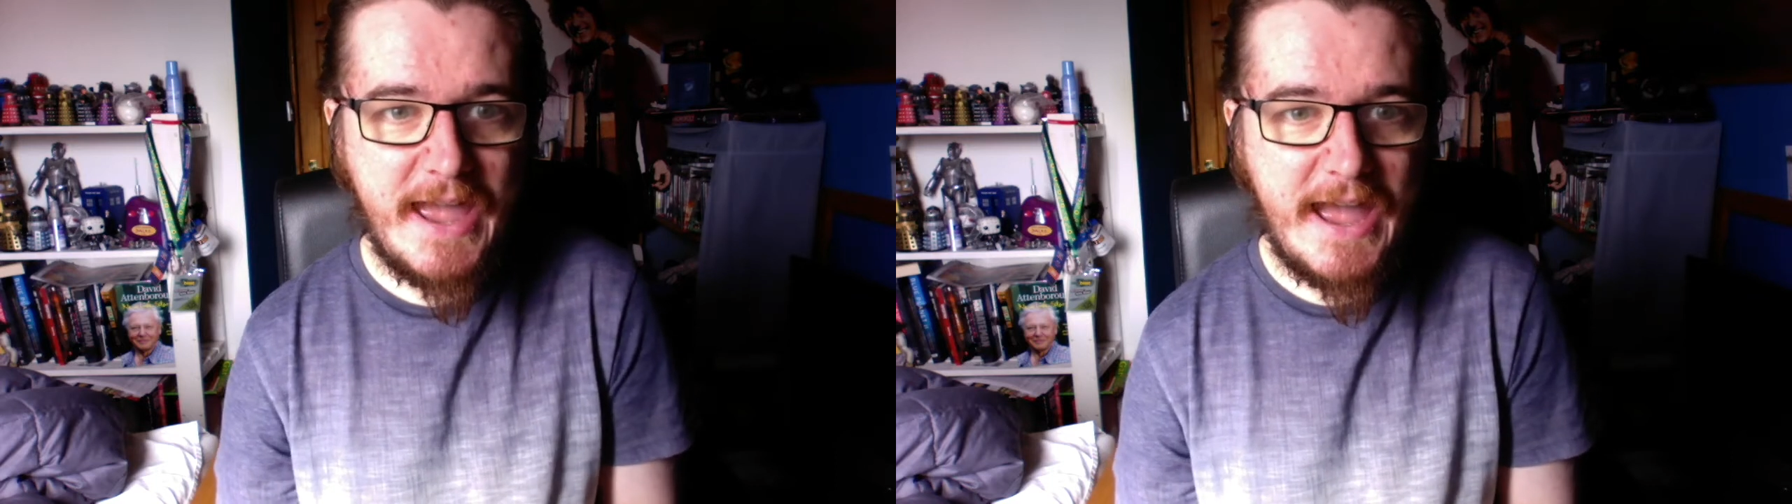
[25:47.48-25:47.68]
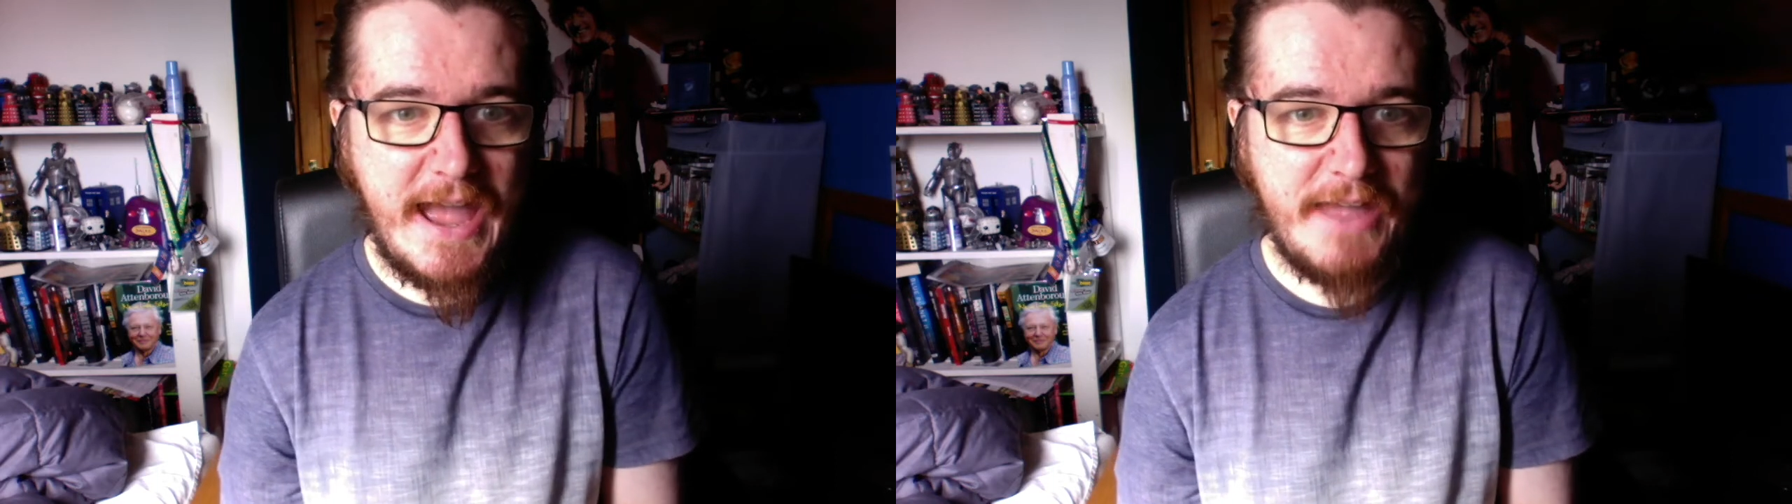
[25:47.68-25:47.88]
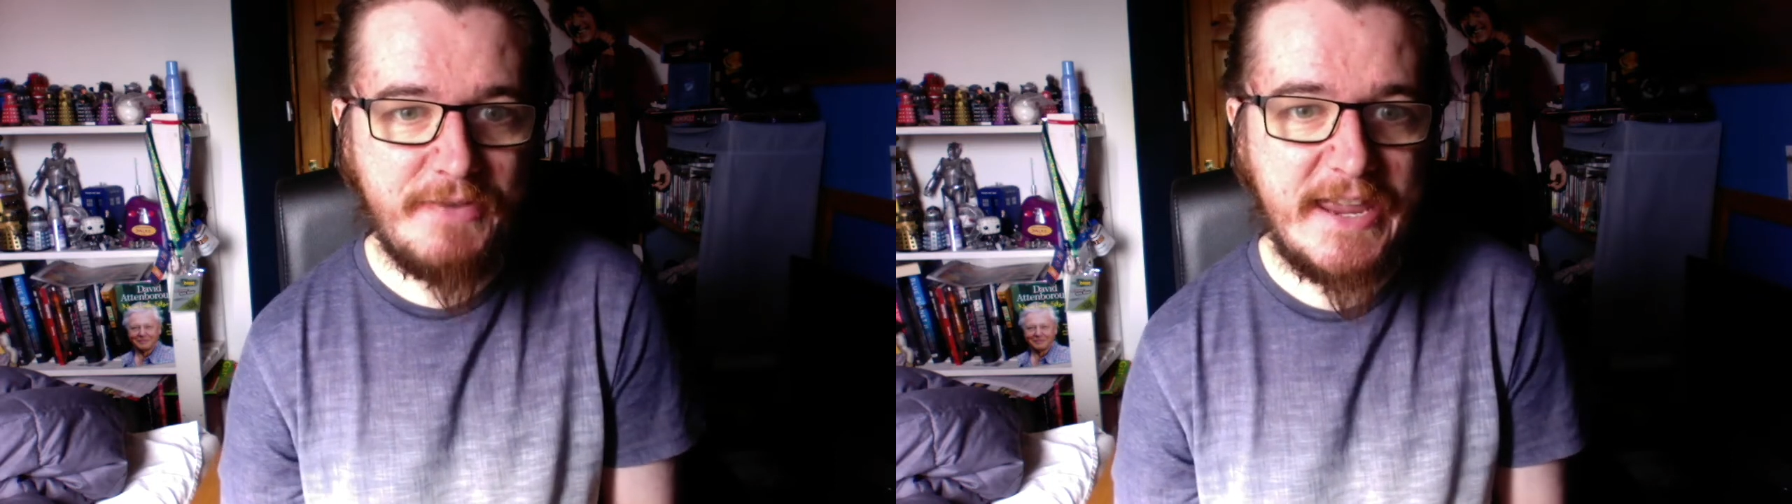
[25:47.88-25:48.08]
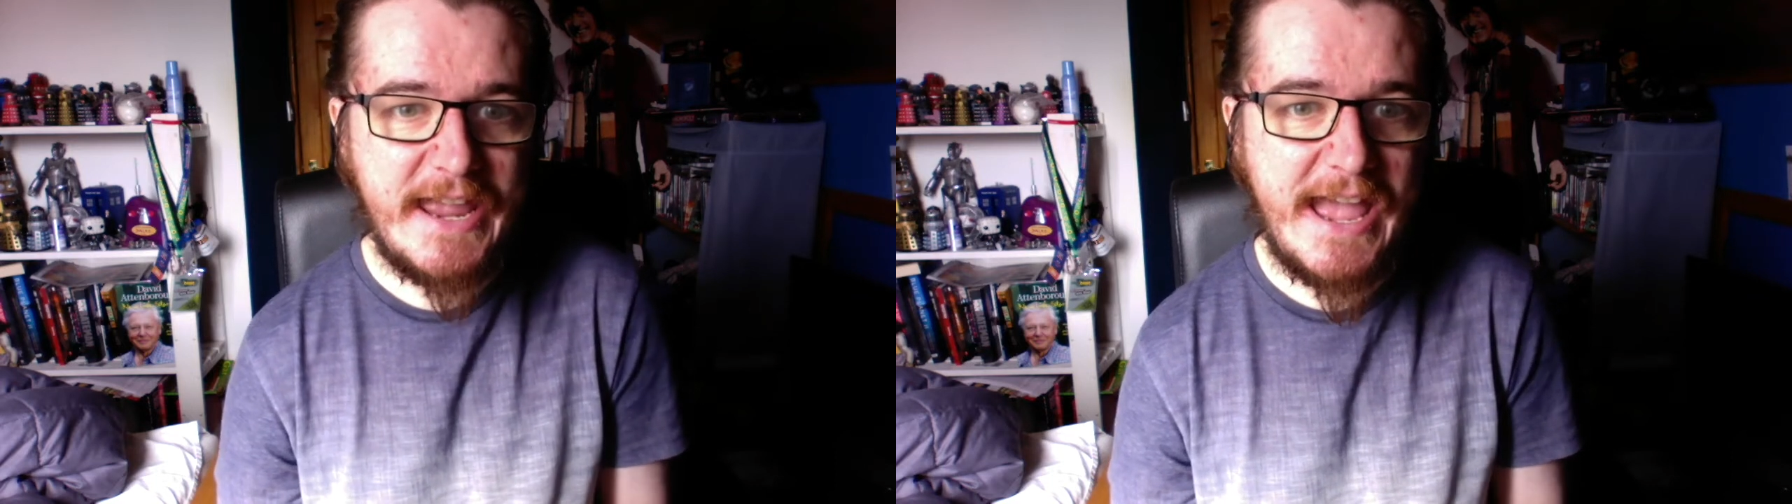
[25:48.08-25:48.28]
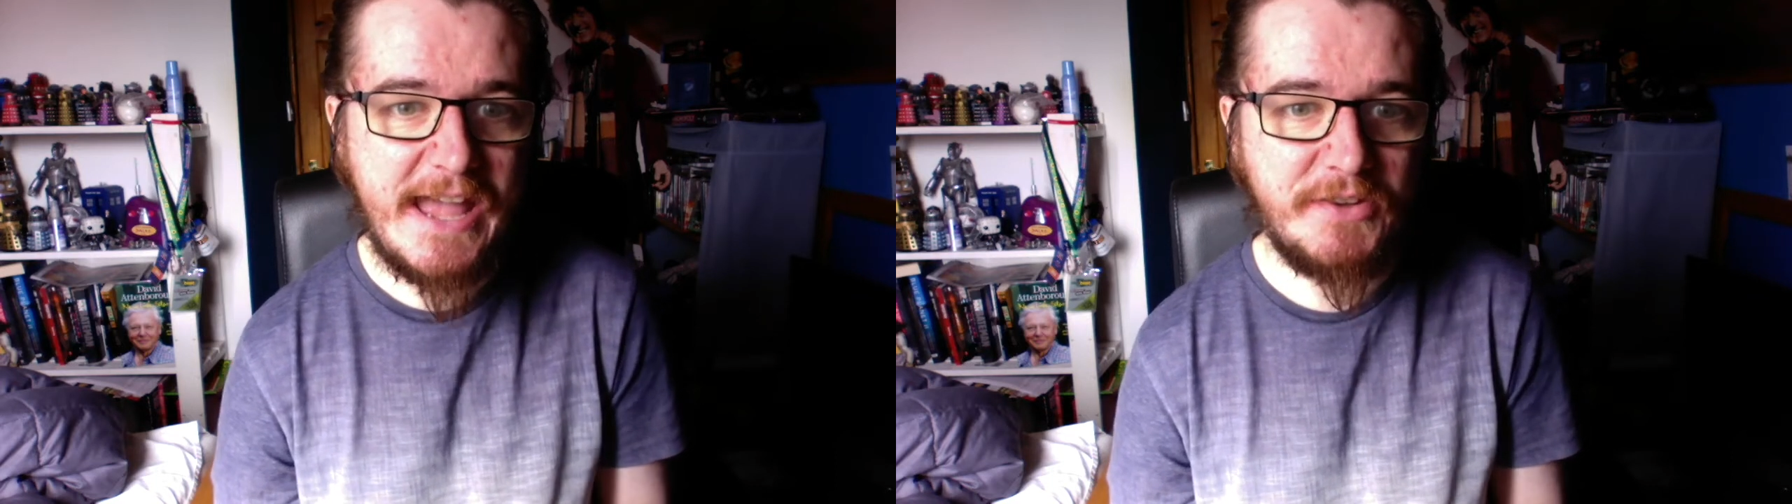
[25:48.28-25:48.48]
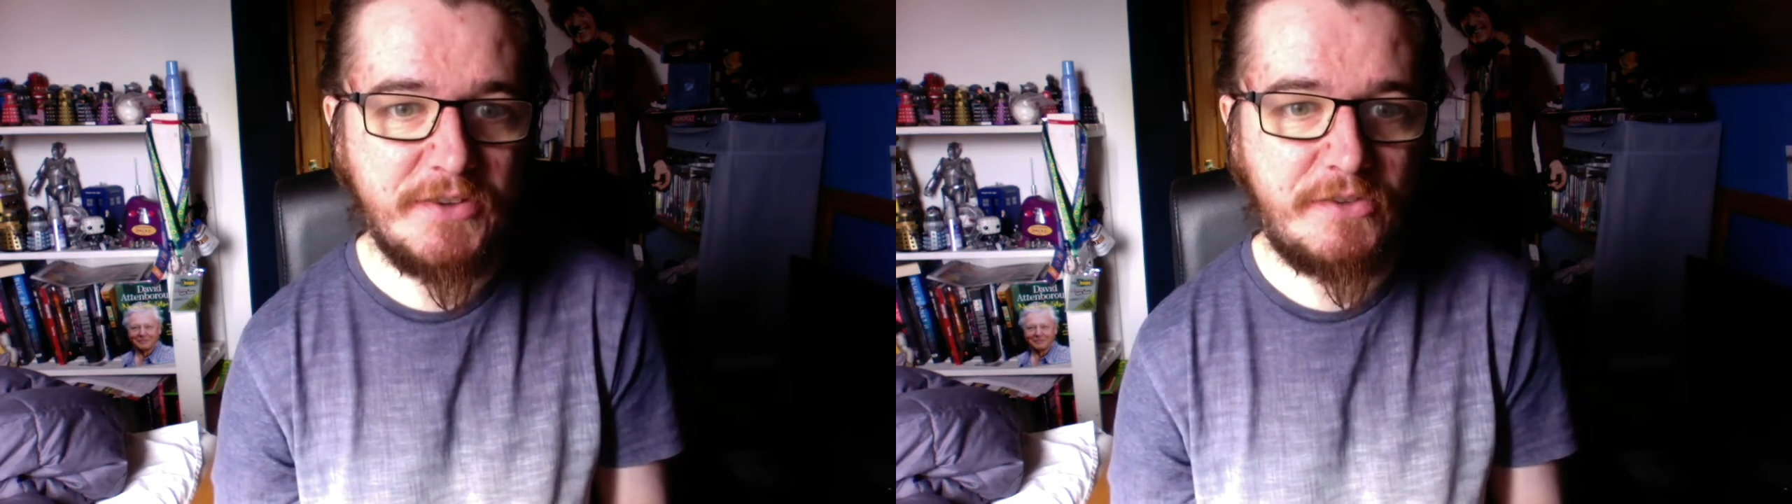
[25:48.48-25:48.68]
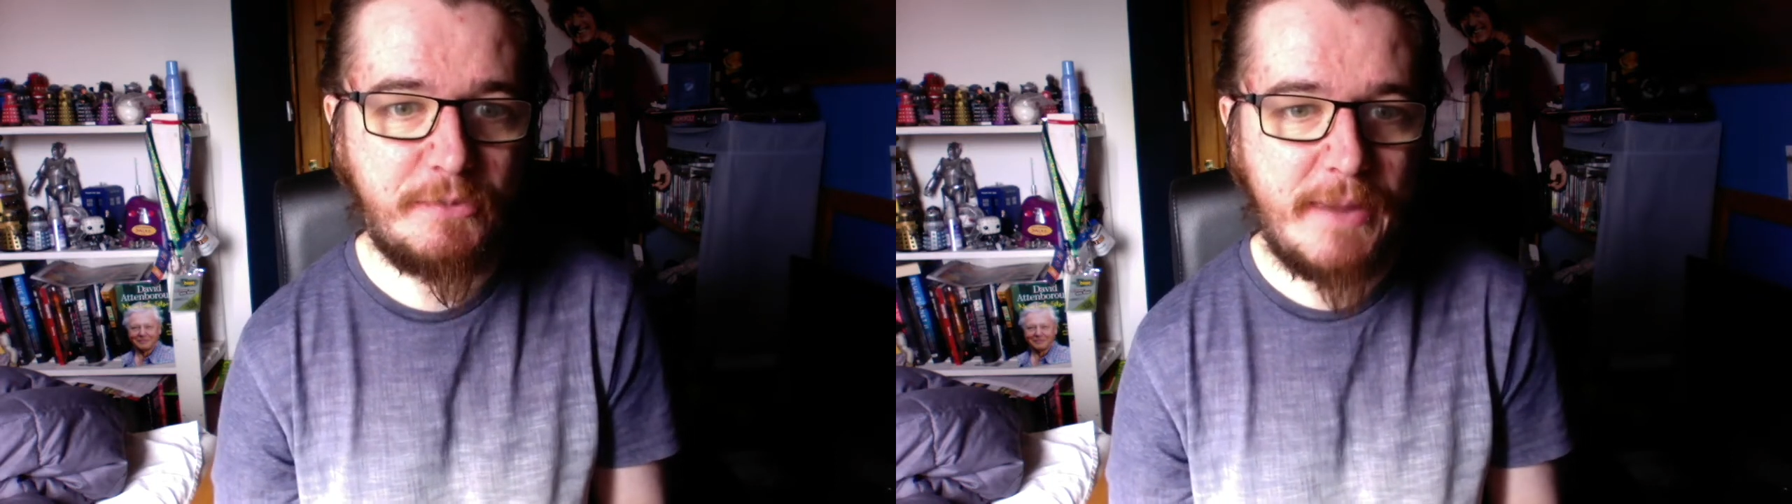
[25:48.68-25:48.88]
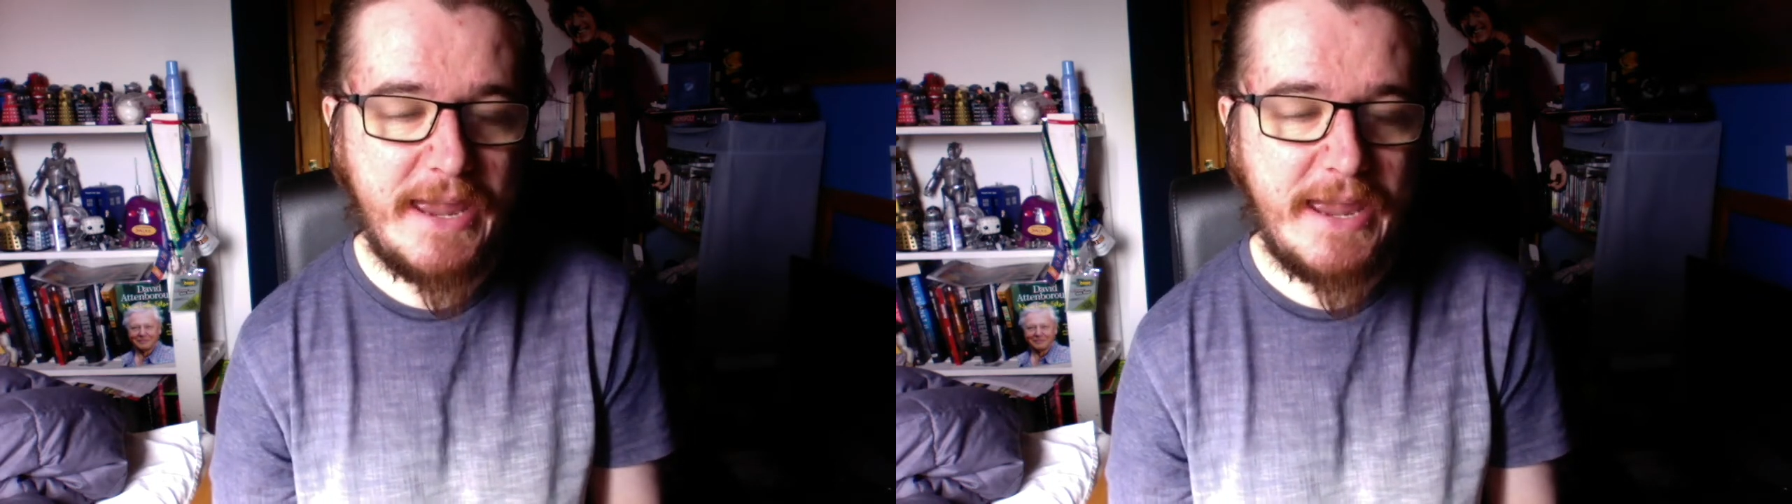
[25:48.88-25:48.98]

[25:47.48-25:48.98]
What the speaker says: In the end,